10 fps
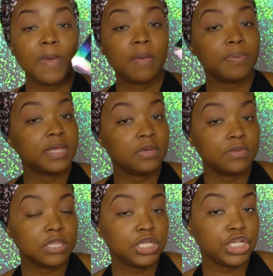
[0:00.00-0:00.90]
by playing
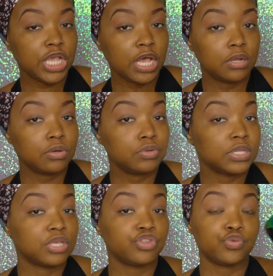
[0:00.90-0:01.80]
with these shadows
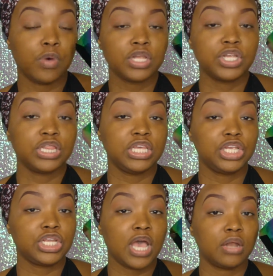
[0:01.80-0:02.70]
and swatching these
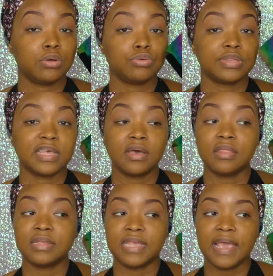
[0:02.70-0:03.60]
shadows the
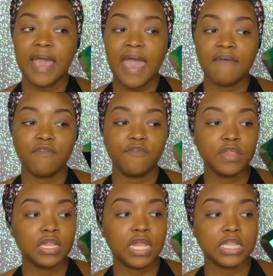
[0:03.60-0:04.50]
other day, I have a
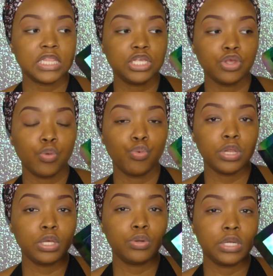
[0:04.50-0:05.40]
feeling like these are
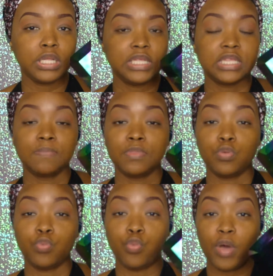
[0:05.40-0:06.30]
really gonna need
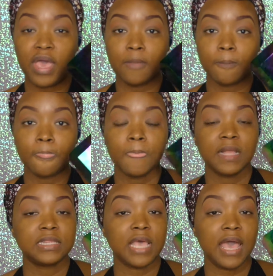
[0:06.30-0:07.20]
something wet
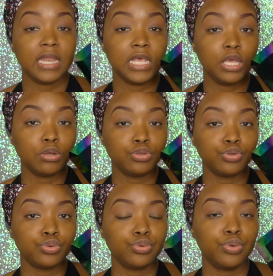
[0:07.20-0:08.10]
to adhere
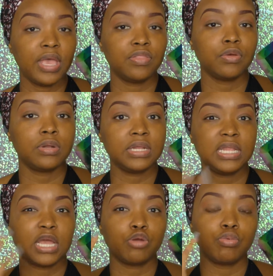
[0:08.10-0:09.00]
to, and they're gonna
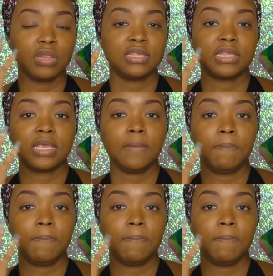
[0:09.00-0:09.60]
need like a really sticky